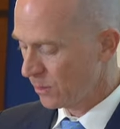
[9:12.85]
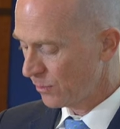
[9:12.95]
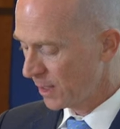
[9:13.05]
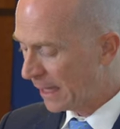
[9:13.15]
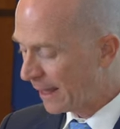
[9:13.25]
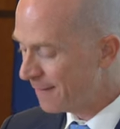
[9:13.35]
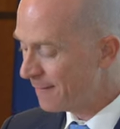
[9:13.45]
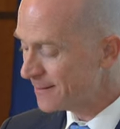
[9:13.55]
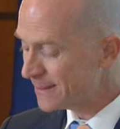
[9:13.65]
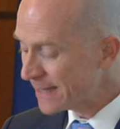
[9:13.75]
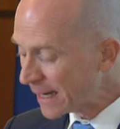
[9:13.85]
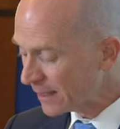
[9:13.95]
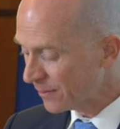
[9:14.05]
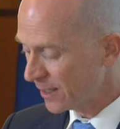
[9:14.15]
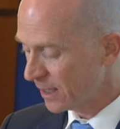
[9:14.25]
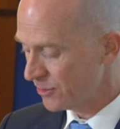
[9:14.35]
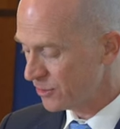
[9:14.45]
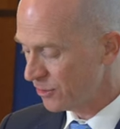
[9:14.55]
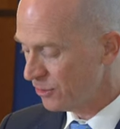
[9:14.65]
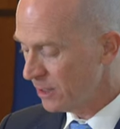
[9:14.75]
Okay. And then the second thing I'll
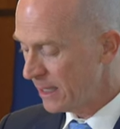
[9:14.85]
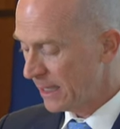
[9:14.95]
do